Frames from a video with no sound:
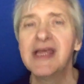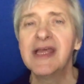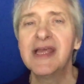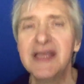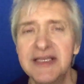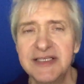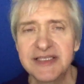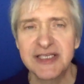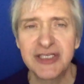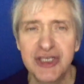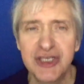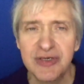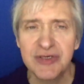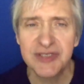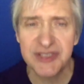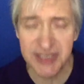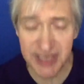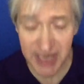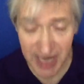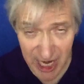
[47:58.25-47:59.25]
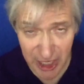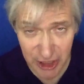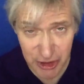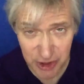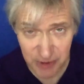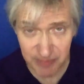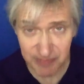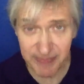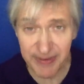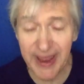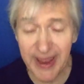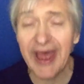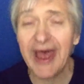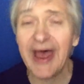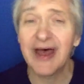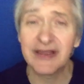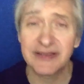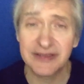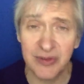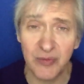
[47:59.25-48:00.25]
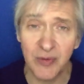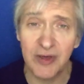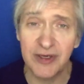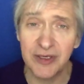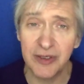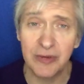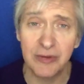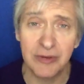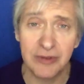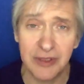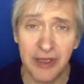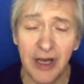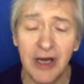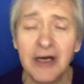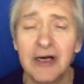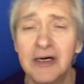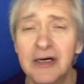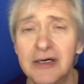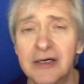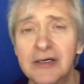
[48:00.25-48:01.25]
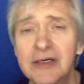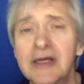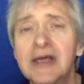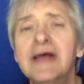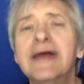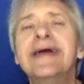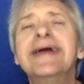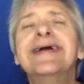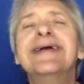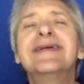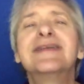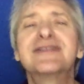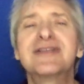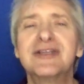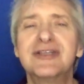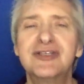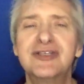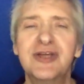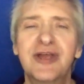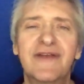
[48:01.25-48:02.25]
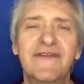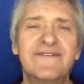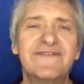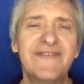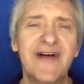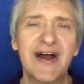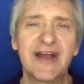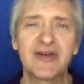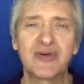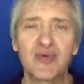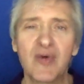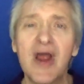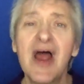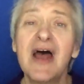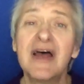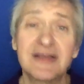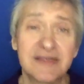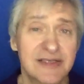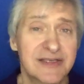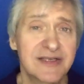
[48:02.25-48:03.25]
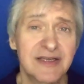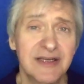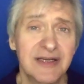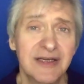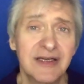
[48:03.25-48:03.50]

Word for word: he said, Choose the ancient path, the one you will go, so that you can find rest.